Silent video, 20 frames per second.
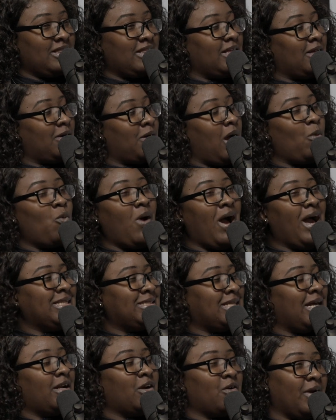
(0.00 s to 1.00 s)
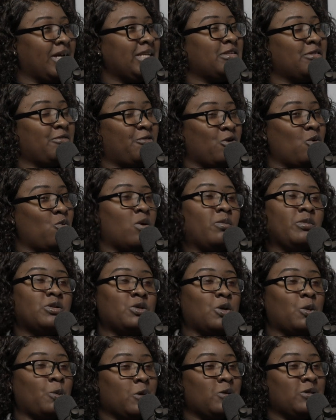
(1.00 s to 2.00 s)
Uh, why is that aggressive for a woman
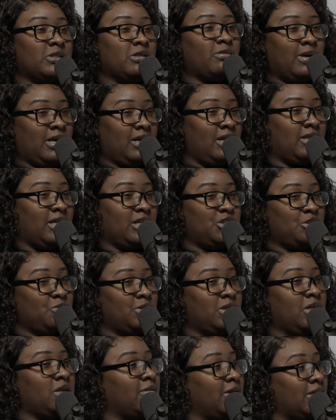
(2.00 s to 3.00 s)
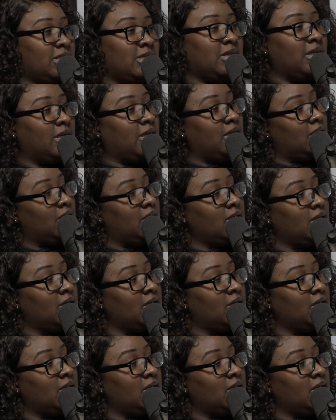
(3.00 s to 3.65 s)
to approach somebody that she was interested in?